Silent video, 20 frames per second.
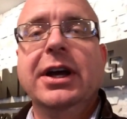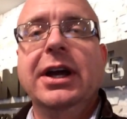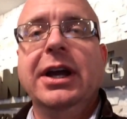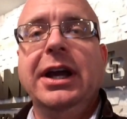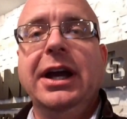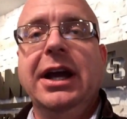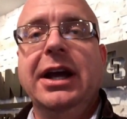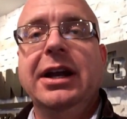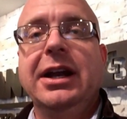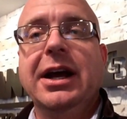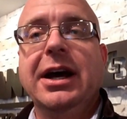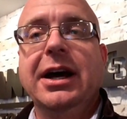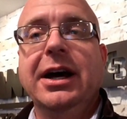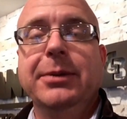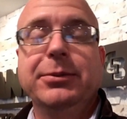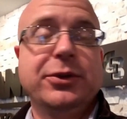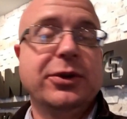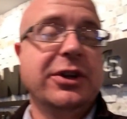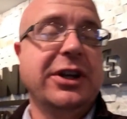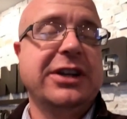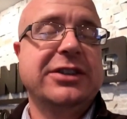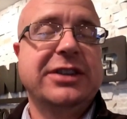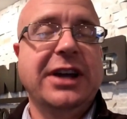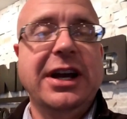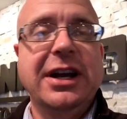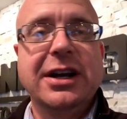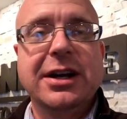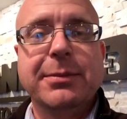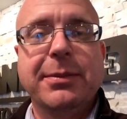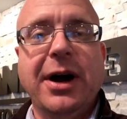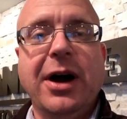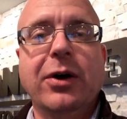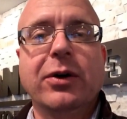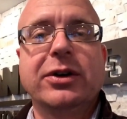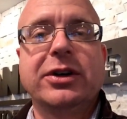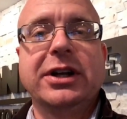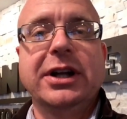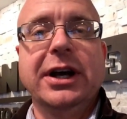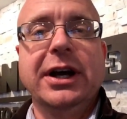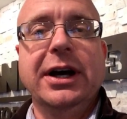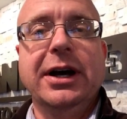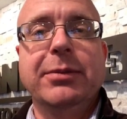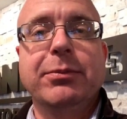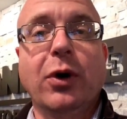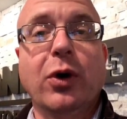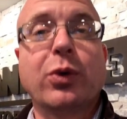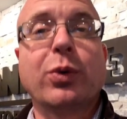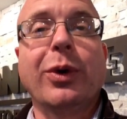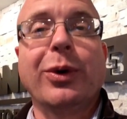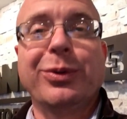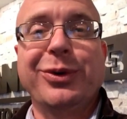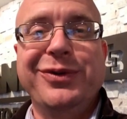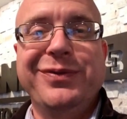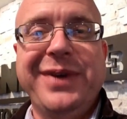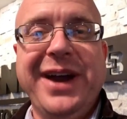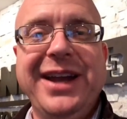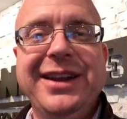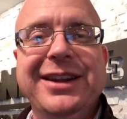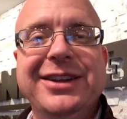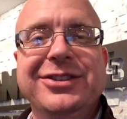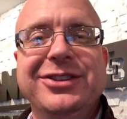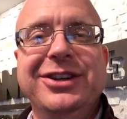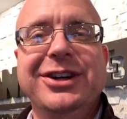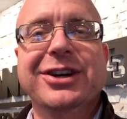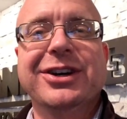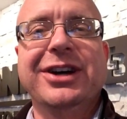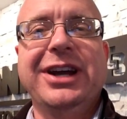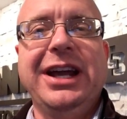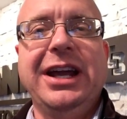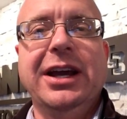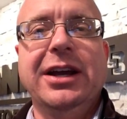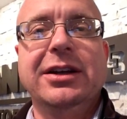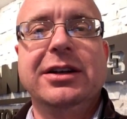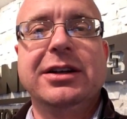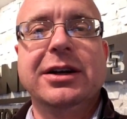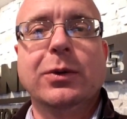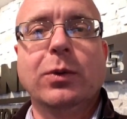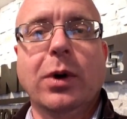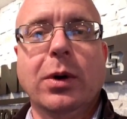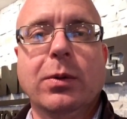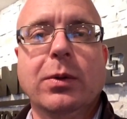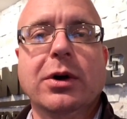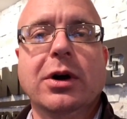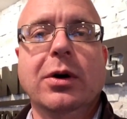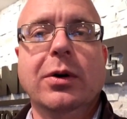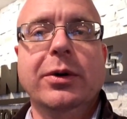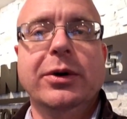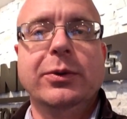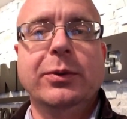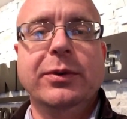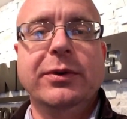and I'm truly excited about both where we've been this year and where we're going.